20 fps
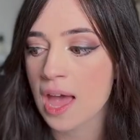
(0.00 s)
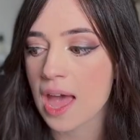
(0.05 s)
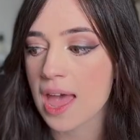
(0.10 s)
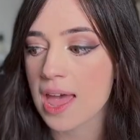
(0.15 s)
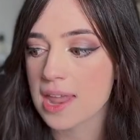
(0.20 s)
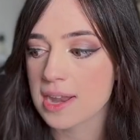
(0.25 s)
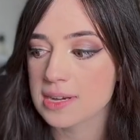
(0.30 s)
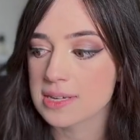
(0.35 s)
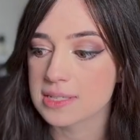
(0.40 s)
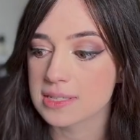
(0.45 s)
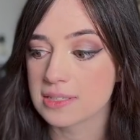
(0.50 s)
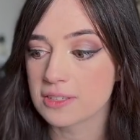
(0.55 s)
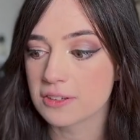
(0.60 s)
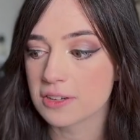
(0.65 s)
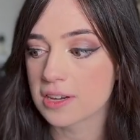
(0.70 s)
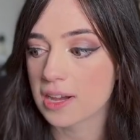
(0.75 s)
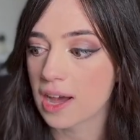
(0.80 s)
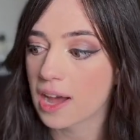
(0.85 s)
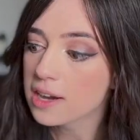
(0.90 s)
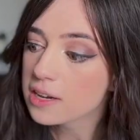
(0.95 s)
And you
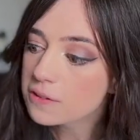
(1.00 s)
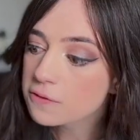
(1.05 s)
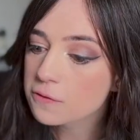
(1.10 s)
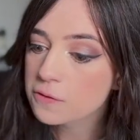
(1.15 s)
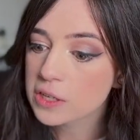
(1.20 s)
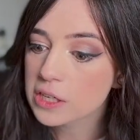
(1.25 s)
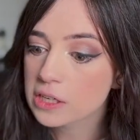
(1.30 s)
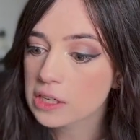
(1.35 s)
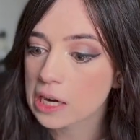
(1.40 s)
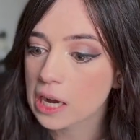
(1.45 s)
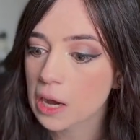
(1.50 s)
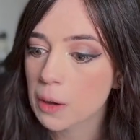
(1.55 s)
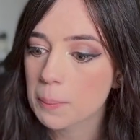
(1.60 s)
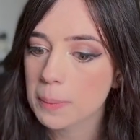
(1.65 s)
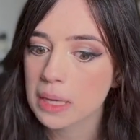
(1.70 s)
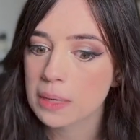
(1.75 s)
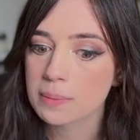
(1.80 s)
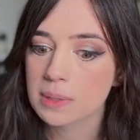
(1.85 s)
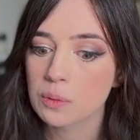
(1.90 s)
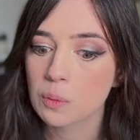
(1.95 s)
can kind of figure out
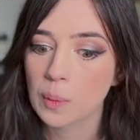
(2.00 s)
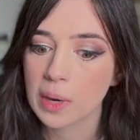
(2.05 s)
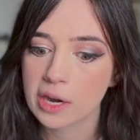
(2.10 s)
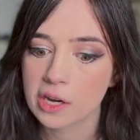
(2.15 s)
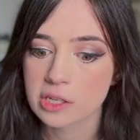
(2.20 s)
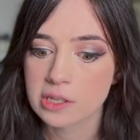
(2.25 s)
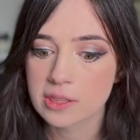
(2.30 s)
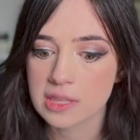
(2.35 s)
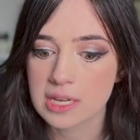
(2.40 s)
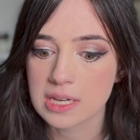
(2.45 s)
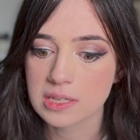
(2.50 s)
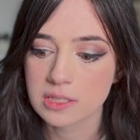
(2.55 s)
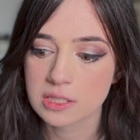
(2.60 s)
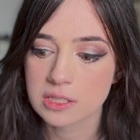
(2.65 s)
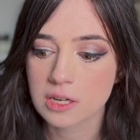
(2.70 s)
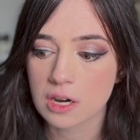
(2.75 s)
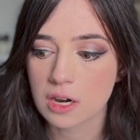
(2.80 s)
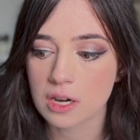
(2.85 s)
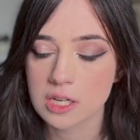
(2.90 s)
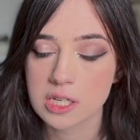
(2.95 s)
maybe where things
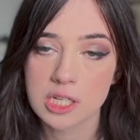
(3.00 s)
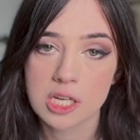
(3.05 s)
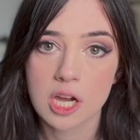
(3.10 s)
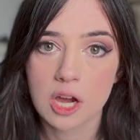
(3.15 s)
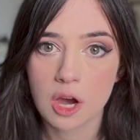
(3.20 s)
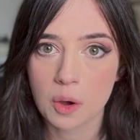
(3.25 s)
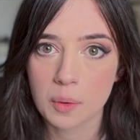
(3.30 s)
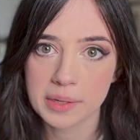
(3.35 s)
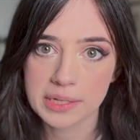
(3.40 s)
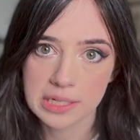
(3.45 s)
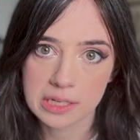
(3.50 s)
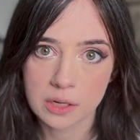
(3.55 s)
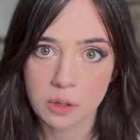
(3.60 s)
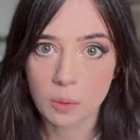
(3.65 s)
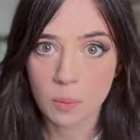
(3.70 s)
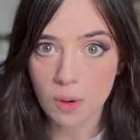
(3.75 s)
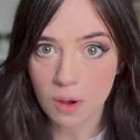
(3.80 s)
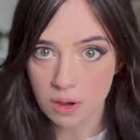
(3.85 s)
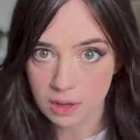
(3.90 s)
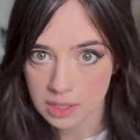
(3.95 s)
started to go a
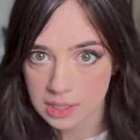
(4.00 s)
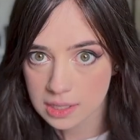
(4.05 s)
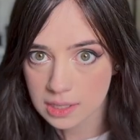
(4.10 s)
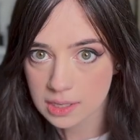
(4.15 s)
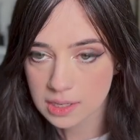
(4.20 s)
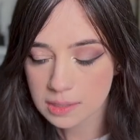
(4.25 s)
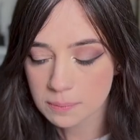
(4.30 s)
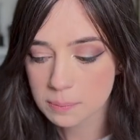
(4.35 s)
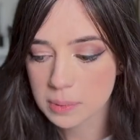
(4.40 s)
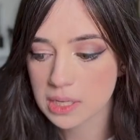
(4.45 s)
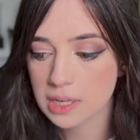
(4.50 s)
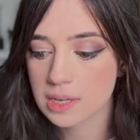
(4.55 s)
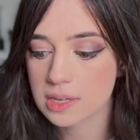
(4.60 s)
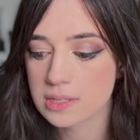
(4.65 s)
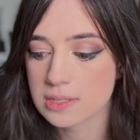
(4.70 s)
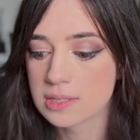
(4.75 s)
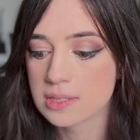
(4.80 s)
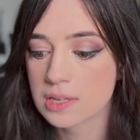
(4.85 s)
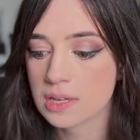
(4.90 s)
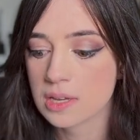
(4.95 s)
little wonky,
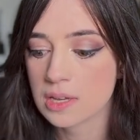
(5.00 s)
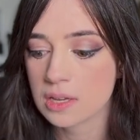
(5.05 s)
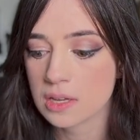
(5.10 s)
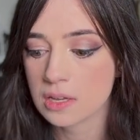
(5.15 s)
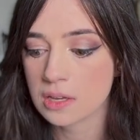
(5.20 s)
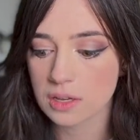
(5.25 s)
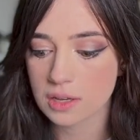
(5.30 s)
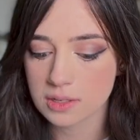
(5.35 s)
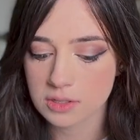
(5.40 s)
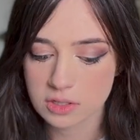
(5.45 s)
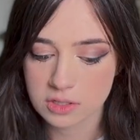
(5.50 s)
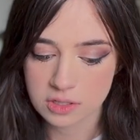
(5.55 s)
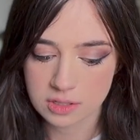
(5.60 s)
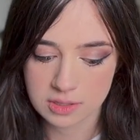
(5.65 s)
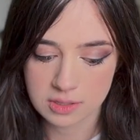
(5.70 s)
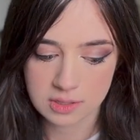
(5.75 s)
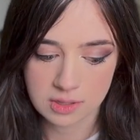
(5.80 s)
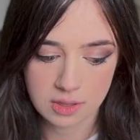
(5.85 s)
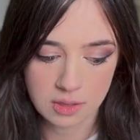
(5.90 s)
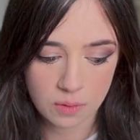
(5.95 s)
because it's
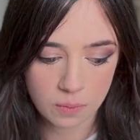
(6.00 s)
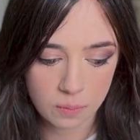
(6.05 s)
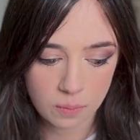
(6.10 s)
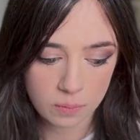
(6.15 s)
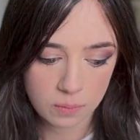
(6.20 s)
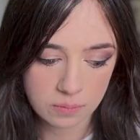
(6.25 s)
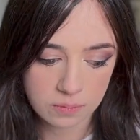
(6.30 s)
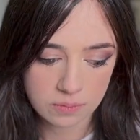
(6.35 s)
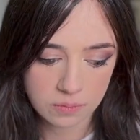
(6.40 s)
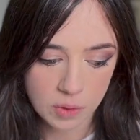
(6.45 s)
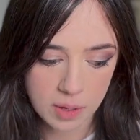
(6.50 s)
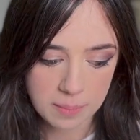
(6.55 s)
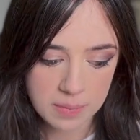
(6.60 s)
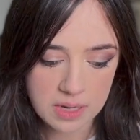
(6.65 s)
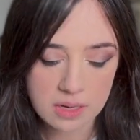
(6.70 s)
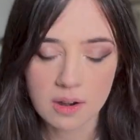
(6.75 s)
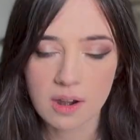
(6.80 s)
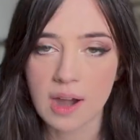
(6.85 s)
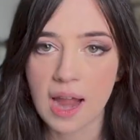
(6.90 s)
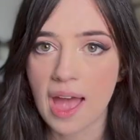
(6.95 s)
just,
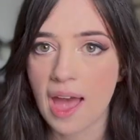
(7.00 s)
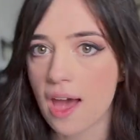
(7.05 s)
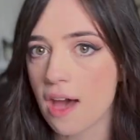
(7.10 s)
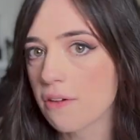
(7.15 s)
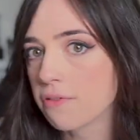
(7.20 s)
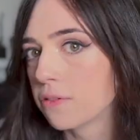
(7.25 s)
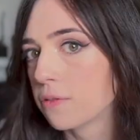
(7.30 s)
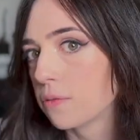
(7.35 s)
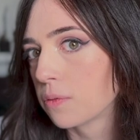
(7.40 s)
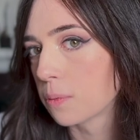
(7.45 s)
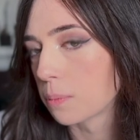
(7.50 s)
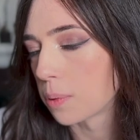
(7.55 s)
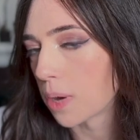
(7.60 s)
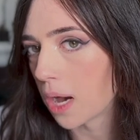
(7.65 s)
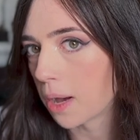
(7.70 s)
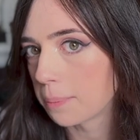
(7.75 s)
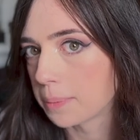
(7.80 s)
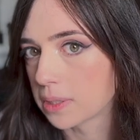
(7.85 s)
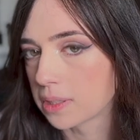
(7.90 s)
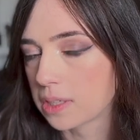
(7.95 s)
women are half of the
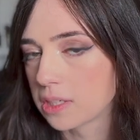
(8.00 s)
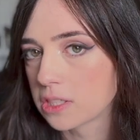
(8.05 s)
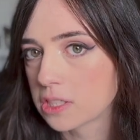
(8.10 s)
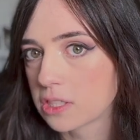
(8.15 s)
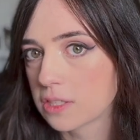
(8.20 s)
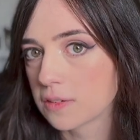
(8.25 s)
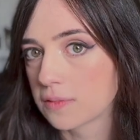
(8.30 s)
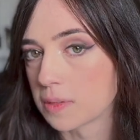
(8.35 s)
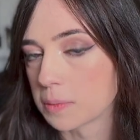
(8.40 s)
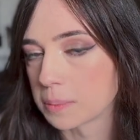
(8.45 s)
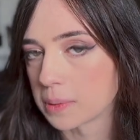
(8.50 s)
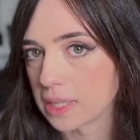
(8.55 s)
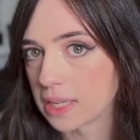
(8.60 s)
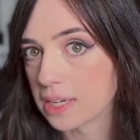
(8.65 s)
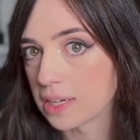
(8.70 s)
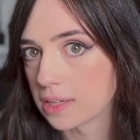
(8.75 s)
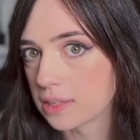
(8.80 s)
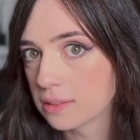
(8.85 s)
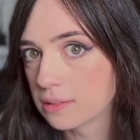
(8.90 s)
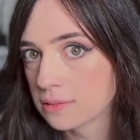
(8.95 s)
population of the
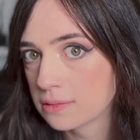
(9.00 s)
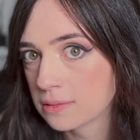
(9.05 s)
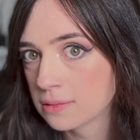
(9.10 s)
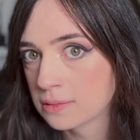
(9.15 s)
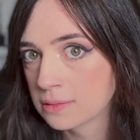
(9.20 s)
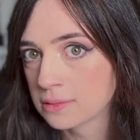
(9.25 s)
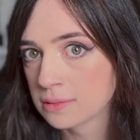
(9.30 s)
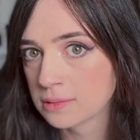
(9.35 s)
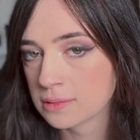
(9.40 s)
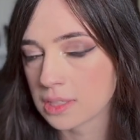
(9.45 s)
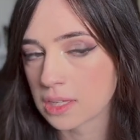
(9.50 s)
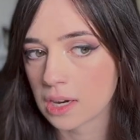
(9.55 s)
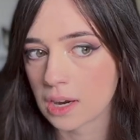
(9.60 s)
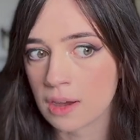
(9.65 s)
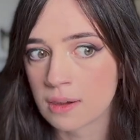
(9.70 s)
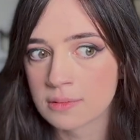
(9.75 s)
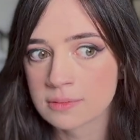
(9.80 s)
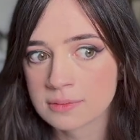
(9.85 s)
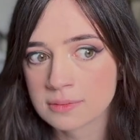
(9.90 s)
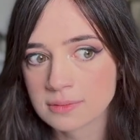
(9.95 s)
planet, you
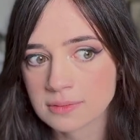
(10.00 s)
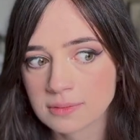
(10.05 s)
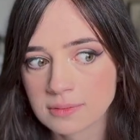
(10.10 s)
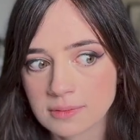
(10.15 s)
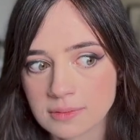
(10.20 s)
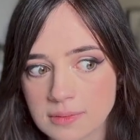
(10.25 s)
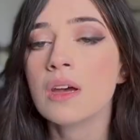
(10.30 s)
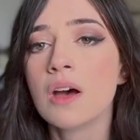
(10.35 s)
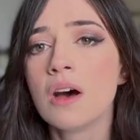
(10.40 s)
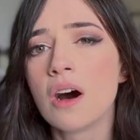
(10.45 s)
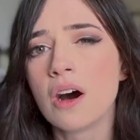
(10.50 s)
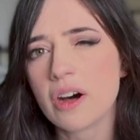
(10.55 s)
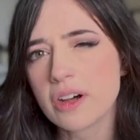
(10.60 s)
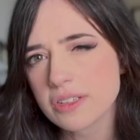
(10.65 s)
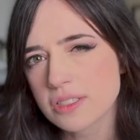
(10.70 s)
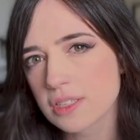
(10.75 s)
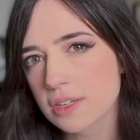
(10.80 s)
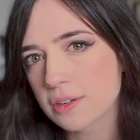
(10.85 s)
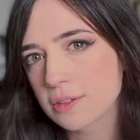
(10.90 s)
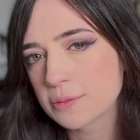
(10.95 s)
know?
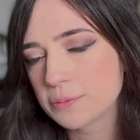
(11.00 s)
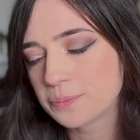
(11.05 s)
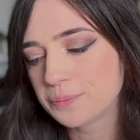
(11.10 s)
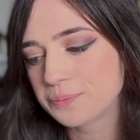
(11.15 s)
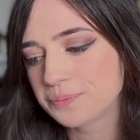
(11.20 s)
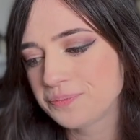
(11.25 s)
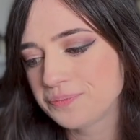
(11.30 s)
Also,